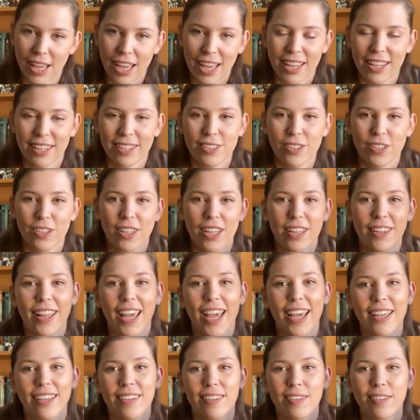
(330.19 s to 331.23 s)
And so then
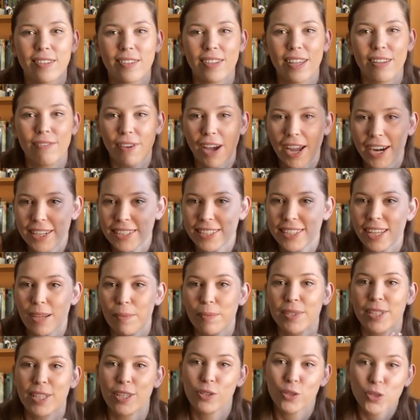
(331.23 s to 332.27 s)
they invited us to come
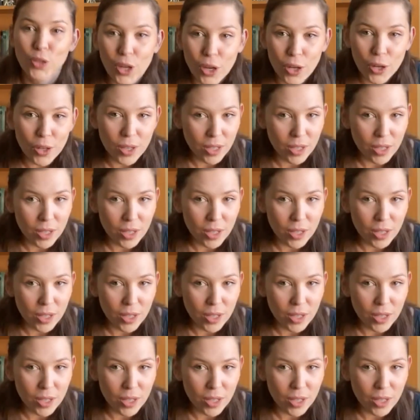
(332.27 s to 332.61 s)
see the show